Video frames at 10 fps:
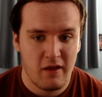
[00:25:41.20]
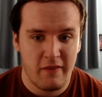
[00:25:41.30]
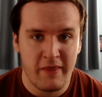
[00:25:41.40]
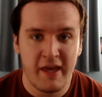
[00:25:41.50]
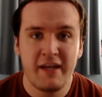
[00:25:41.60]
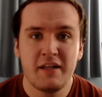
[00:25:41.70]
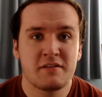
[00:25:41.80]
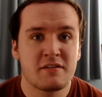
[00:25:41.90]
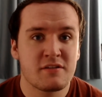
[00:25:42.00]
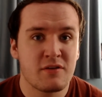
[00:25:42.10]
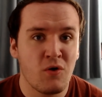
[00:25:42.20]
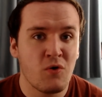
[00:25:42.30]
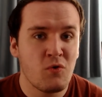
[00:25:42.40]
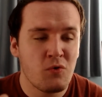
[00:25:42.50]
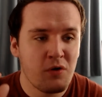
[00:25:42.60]
they did
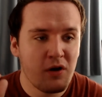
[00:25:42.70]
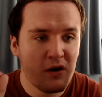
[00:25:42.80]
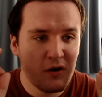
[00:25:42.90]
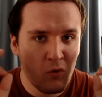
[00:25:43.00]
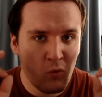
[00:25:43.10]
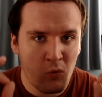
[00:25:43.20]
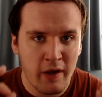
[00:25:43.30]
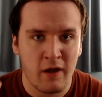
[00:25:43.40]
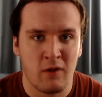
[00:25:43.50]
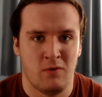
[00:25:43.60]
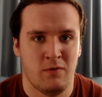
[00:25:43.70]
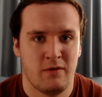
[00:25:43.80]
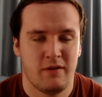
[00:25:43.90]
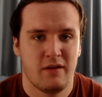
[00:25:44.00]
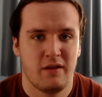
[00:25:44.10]
so well
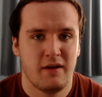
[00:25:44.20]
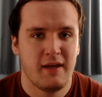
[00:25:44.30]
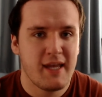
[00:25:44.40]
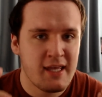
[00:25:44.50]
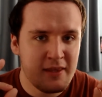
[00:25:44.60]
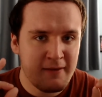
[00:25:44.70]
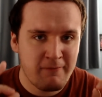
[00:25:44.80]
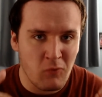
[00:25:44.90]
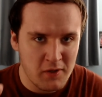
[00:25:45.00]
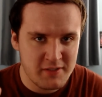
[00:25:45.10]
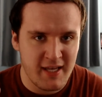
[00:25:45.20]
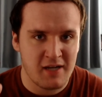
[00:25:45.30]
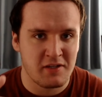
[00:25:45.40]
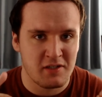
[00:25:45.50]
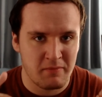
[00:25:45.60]
in the voice
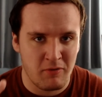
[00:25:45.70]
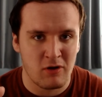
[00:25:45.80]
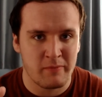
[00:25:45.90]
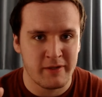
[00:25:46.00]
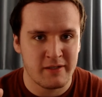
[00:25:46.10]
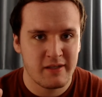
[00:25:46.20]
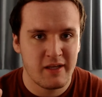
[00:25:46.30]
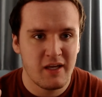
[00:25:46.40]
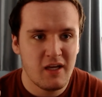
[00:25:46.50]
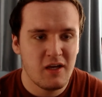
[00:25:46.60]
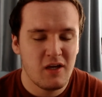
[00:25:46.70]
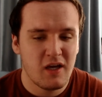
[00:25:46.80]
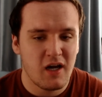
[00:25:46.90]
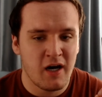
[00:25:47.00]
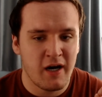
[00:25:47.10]
acting department.
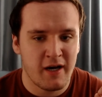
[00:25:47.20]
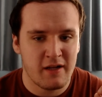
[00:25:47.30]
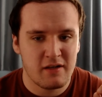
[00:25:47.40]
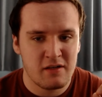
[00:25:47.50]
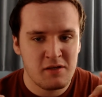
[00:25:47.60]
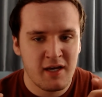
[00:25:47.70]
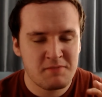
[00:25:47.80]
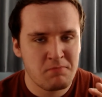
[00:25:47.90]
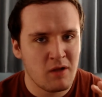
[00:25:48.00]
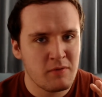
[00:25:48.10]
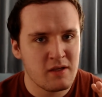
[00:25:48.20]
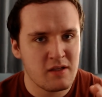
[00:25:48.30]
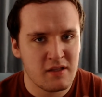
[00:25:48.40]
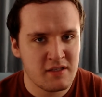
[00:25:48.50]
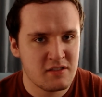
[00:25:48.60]
You guys probably,
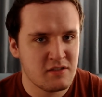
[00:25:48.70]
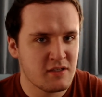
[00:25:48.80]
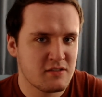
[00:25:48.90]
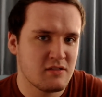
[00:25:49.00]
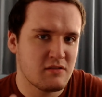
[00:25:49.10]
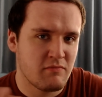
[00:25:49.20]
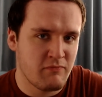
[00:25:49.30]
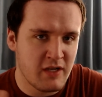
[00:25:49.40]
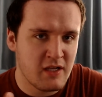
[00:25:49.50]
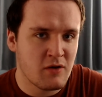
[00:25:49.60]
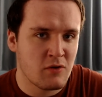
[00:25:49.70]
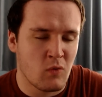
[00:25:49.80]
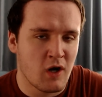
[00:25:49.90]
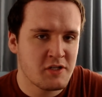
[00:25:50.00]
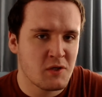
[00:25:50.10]
this video you're
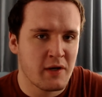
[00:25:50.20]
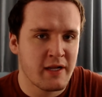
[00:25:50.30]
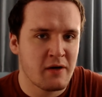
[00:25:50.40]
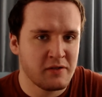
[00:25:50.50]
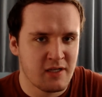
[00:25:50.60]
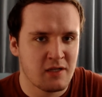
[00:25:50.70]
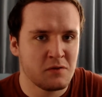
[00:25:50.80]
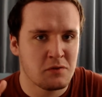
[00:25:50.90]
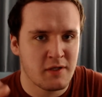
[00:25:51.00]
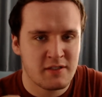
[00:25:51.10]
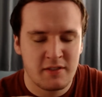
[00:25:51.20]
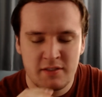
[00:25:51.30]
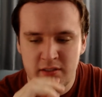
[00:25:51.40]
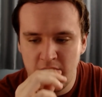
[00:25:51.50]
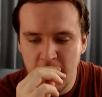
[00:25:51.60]
watching right now does not do it justice.